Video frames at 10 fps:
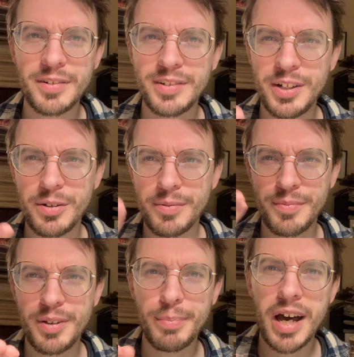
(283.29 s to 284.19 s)

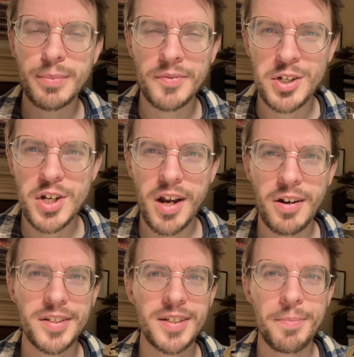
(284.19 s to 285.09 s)
the bottom of a chair
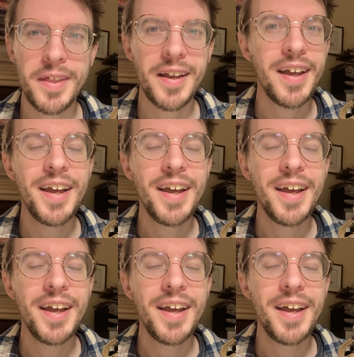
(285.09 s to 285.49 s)
or something.